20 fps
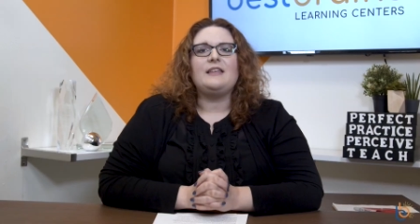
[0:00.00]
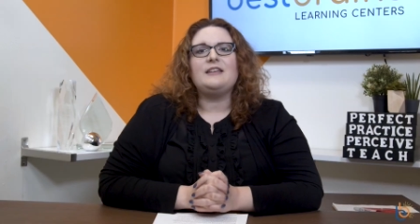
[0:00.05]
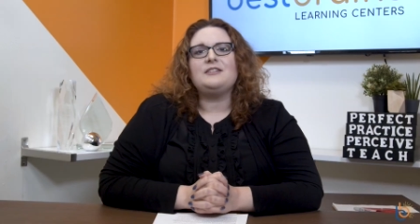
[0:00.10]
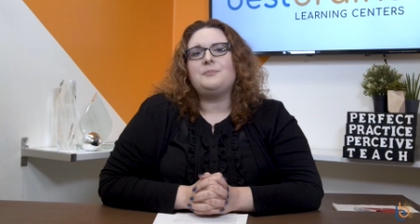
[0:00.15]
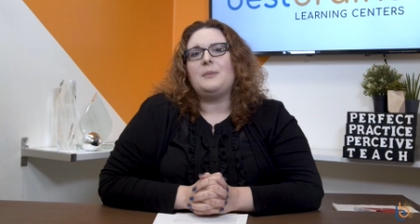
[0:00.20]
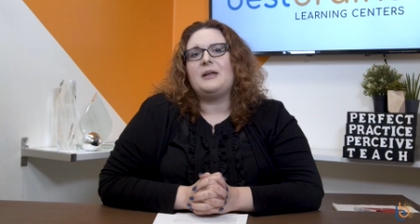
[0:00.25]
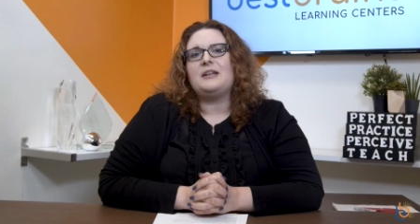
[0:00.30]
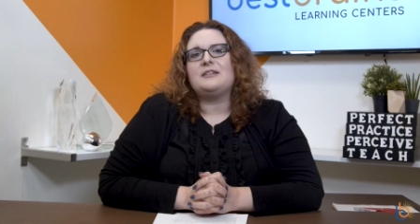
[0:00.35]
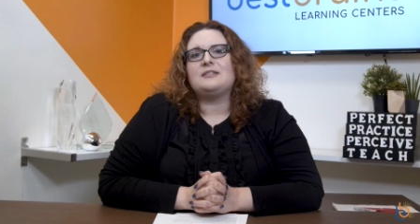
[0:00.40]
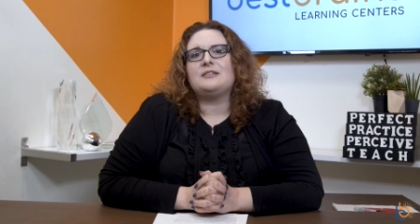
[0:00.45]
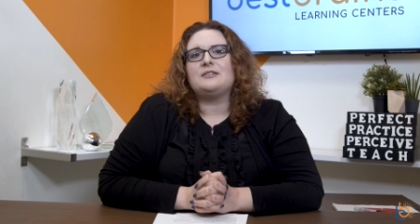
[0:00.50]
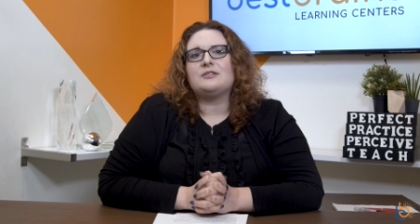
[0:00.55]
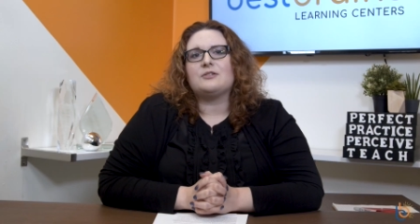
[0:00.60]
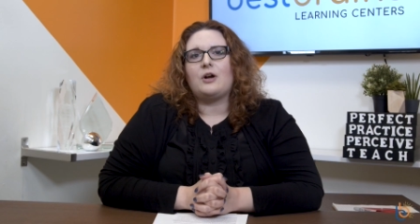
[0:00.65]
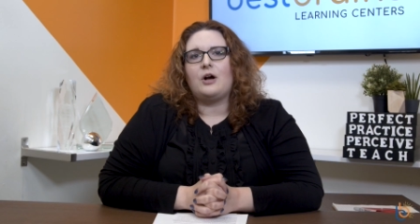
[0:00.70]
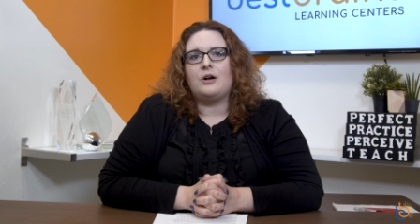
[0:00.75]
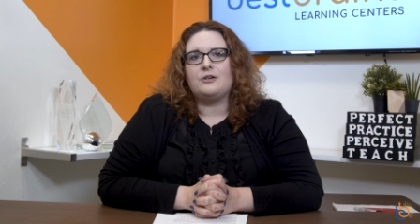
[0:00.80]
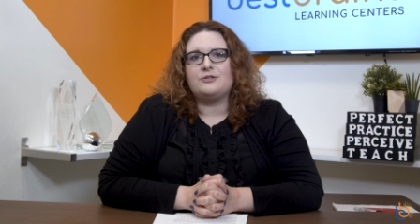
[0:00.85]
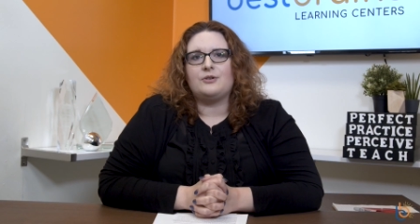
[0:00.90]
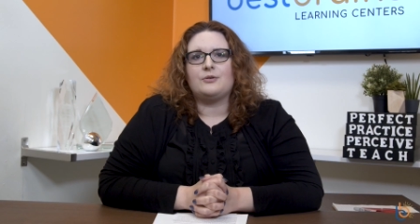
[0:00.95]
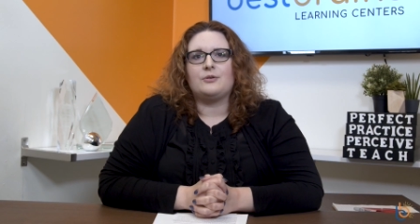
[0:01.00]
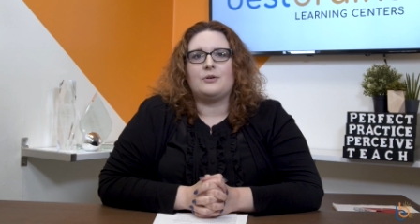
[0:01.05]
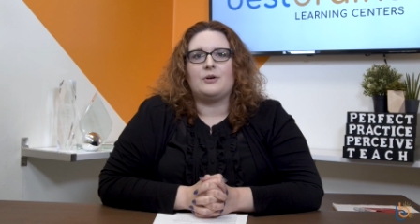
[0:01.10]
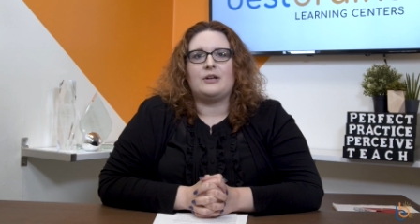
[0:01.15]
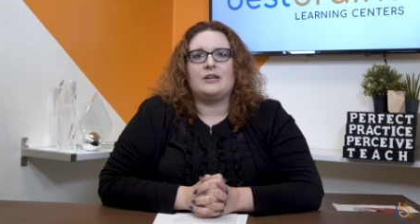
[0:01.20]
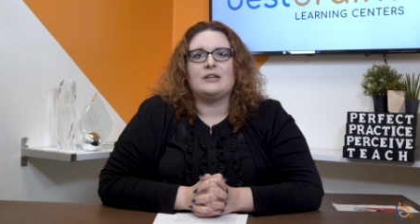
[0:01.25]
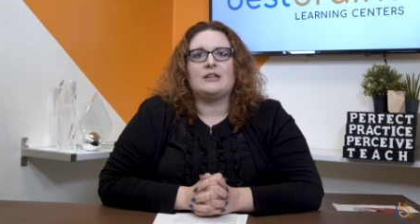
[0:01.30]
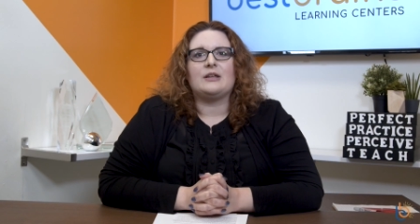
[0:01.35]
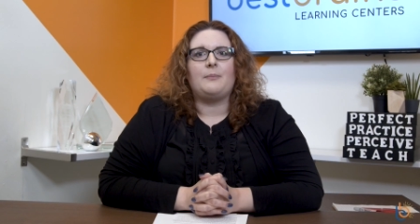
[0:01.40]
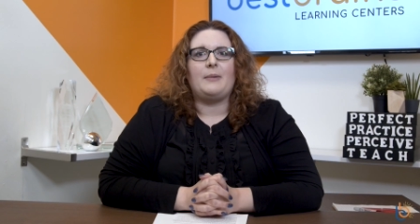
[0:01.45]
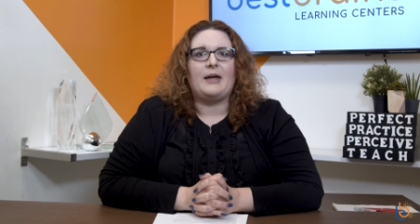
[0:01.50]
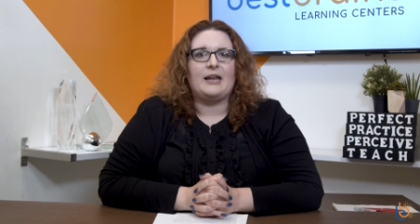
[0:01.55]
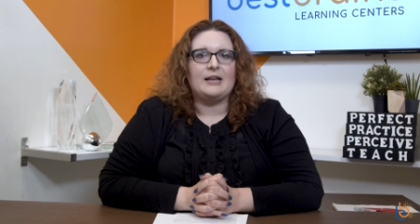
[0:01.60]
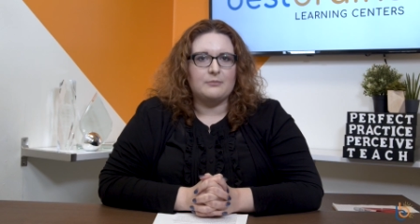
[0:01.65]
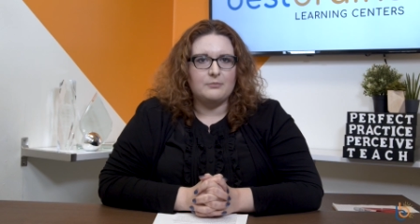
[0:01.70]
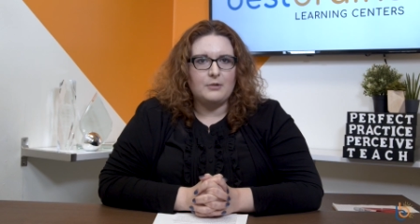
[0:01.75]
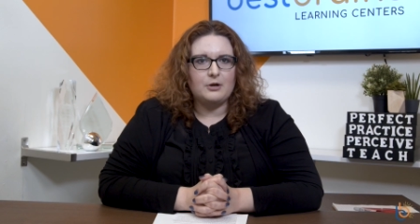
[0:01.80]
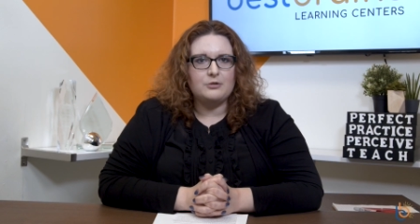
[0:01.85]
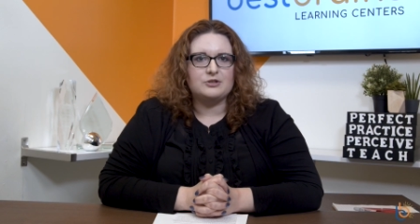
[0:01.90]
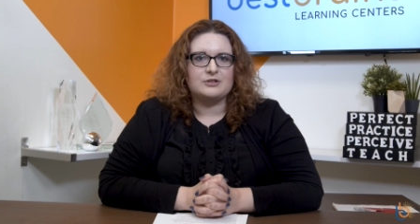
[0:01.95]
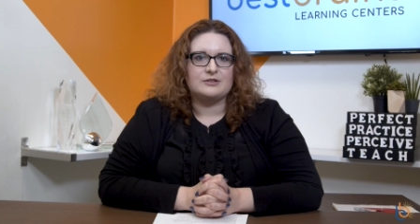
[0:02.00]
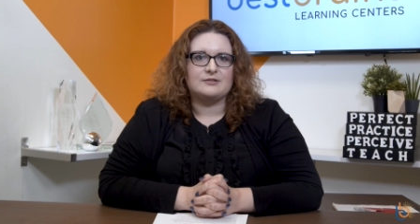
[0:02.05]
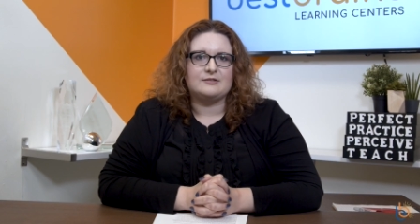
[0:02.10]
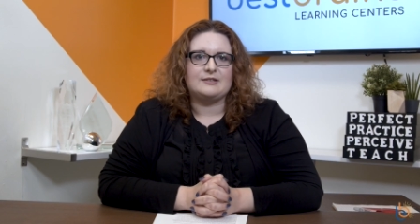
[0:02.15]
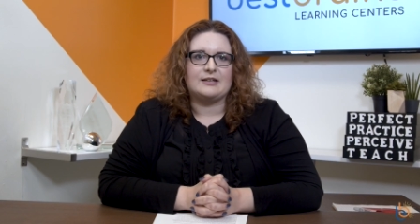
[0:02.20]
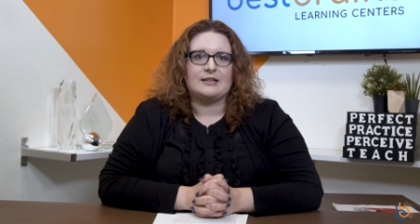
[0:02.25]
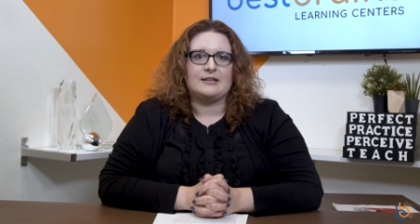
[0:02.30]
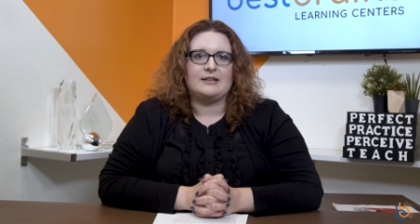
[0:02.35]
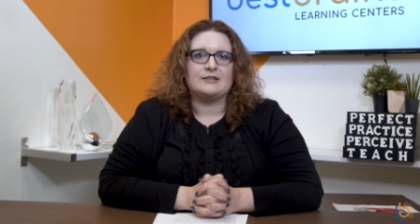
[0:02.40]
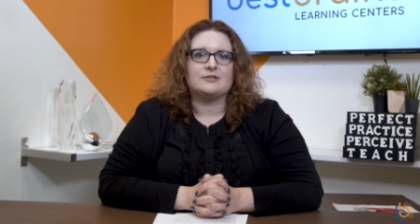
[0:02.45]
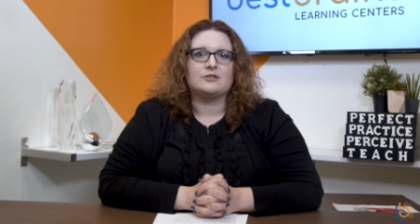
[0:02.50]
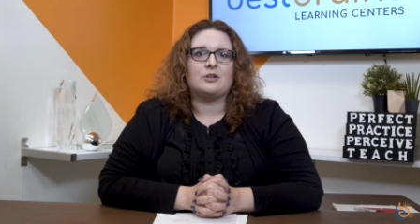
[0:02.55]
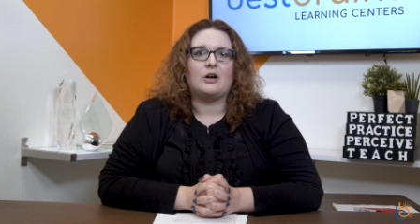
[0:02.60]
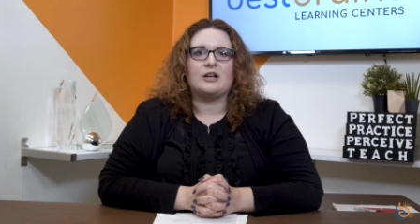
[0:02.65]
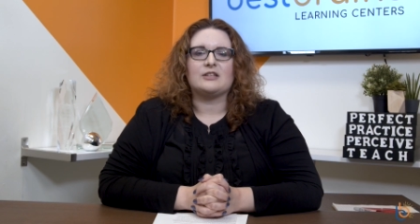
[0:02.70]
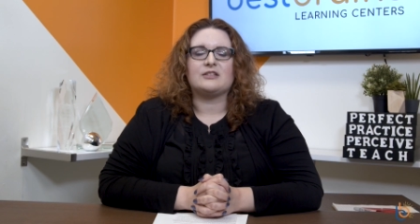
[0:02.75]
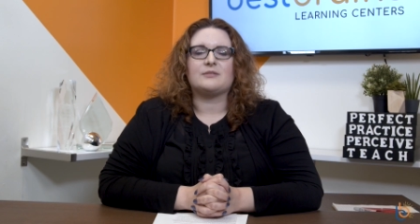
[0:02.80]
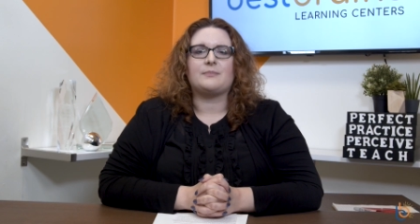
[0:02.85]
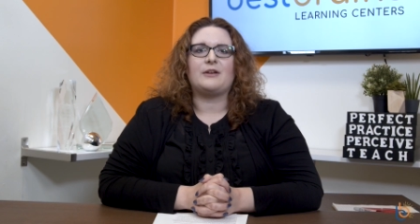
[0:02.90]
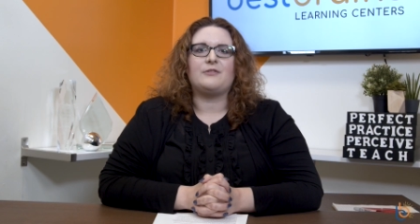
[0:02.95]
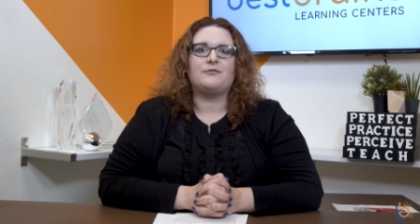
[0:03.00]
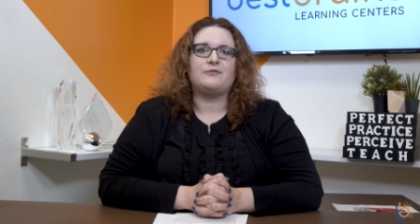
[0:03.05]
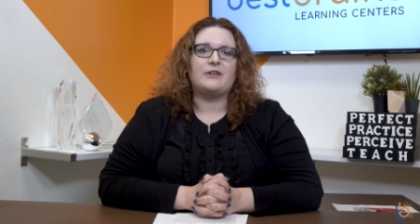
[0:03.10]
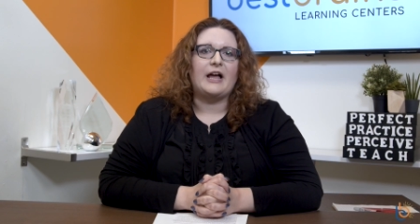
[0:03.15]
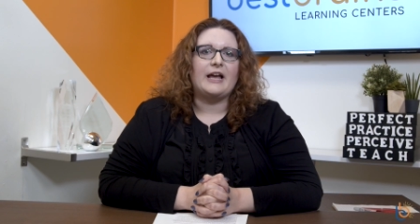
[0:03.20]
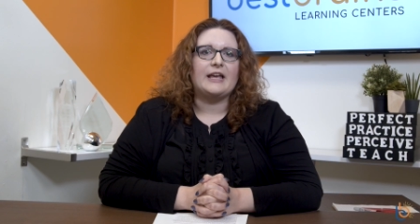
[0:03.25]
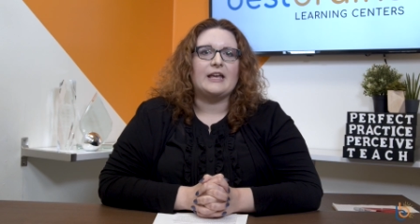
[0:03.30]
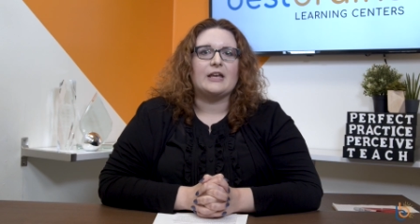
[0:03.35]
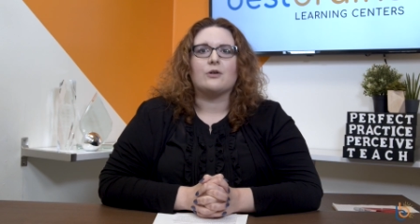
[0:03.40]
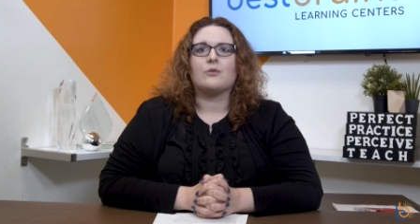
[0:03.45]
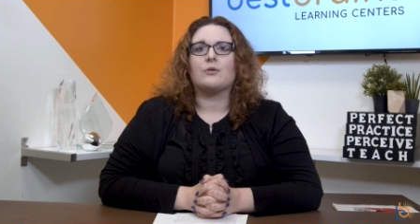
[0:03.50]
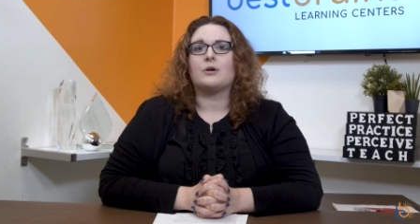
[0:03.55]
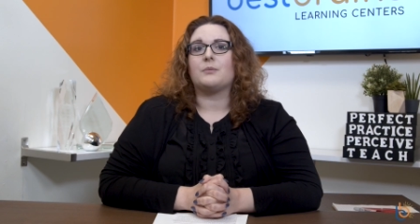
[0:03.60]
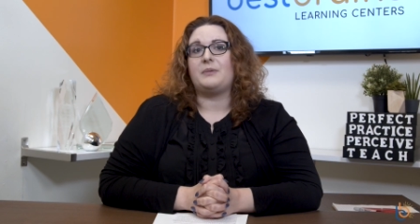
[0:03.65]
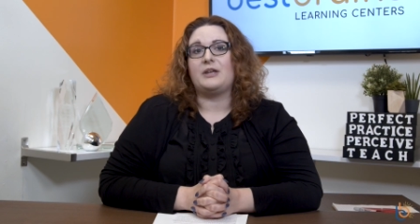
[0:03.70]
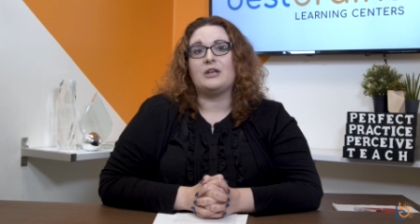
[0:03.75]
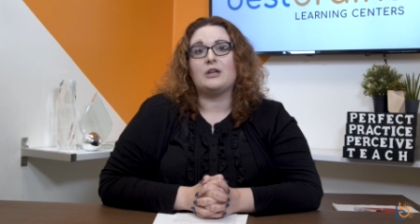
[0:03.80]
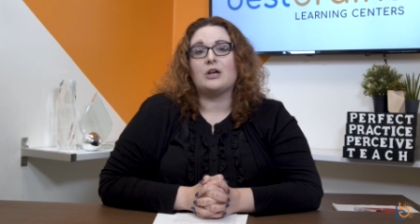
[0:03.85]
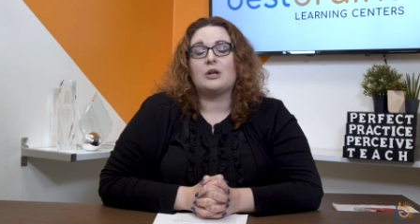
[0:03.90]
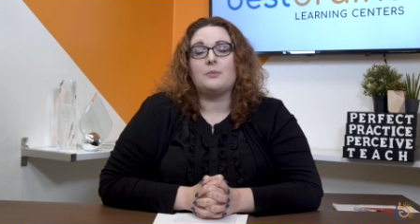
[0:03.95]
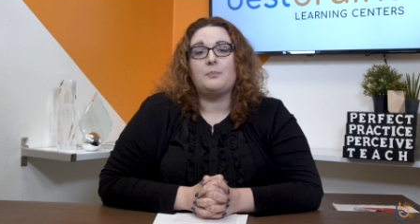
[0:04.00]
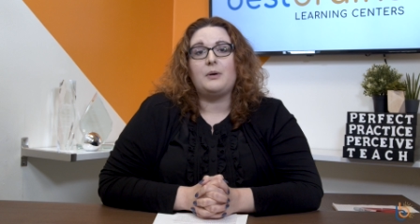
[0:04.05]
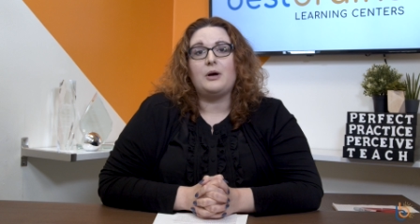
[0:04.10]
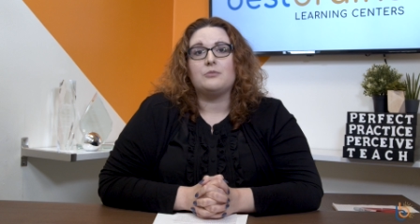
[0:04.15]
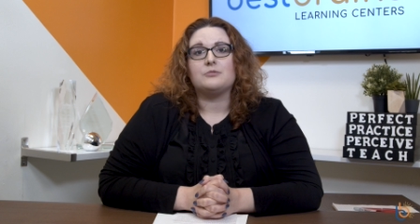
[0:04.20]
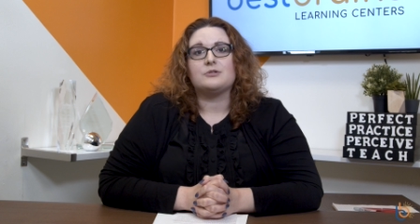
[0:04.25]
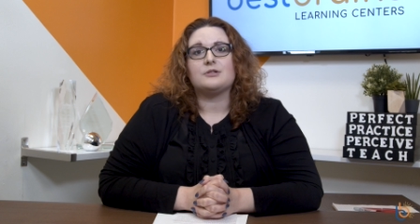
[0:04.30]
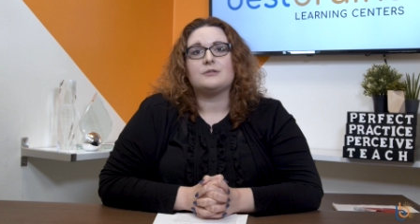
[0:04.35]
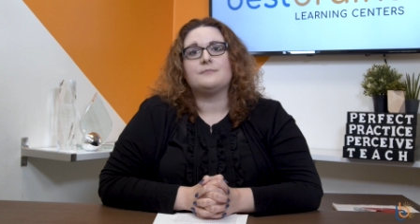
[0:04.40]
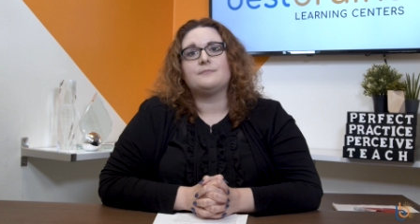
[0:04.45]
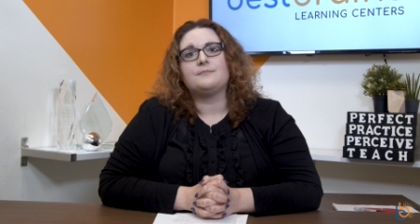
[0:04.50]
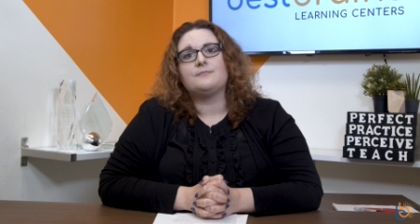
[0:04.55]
These medicines are also good in combating motion sickness caused by flying or being on a boat.